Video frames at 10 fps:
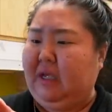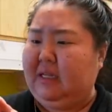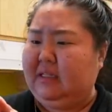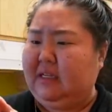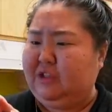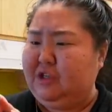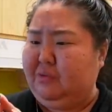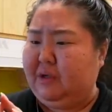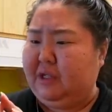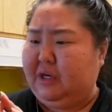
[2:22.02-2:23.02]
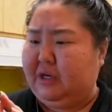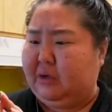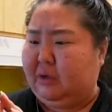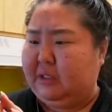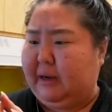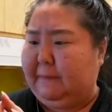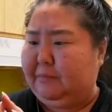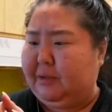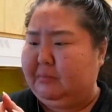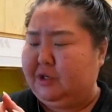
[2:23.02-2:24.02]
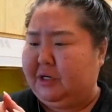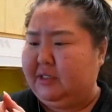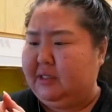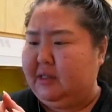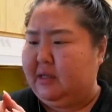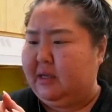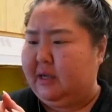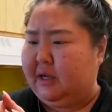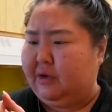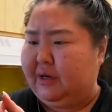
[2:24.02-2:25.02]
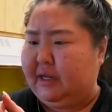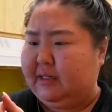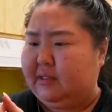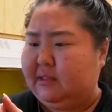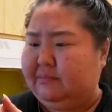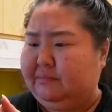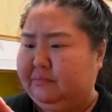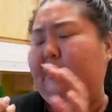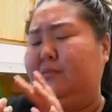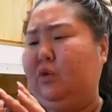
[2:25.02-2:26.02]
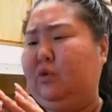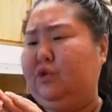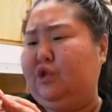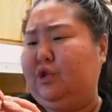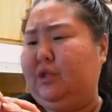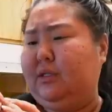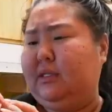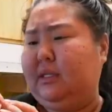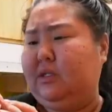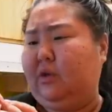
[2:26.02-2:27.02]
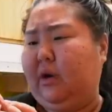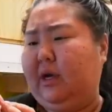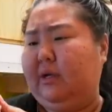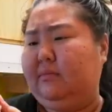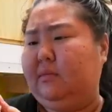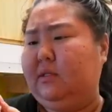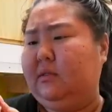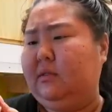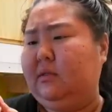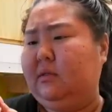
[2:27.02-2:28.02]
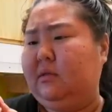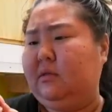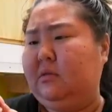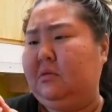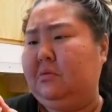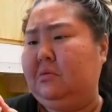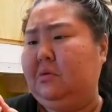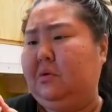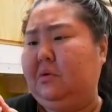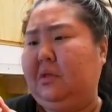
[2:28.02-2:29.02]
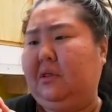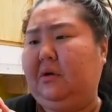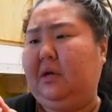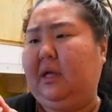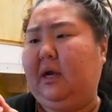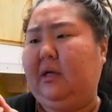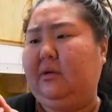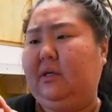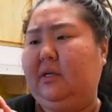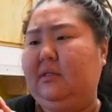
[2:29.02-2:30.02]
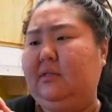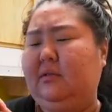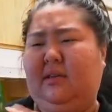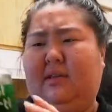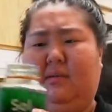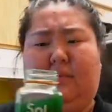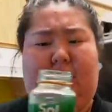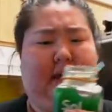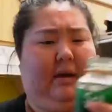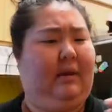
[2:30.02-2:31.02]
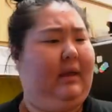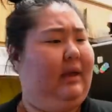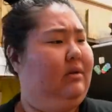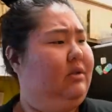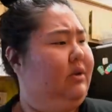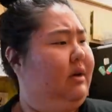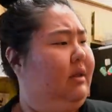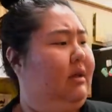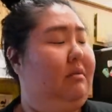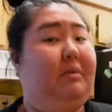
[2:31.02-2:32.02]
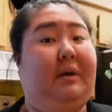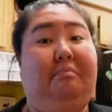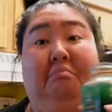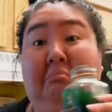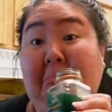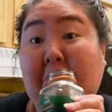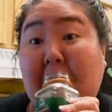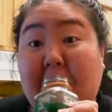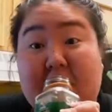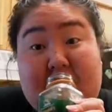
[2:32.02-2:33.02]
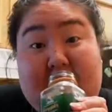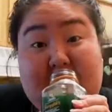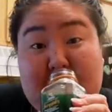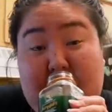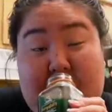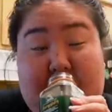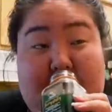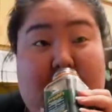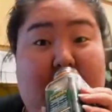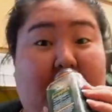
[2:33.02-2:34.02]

That's actually really good. Hold on. I'm trying to see the ingredients. Total sugars, 6 grams, only 30 calories. Not that I'm like counting calories or anything, but this is actually really good.